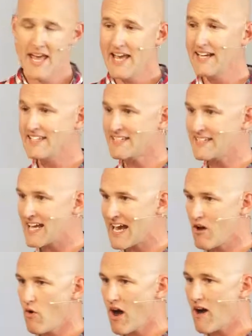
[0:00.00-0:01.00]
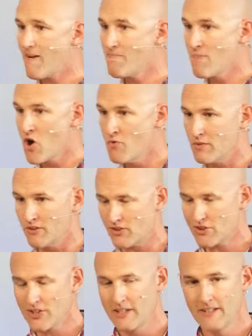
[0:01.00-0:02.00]
It is now our
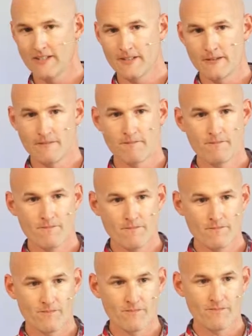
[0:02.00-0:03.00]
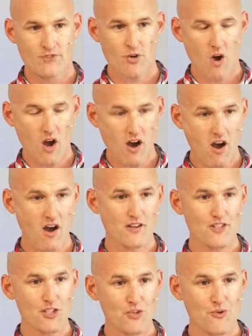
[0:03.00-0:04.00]
moment. So are
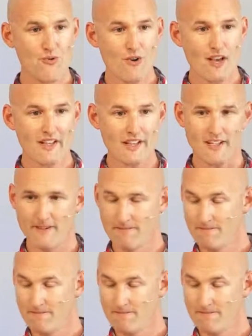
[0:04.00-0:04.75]
you ready?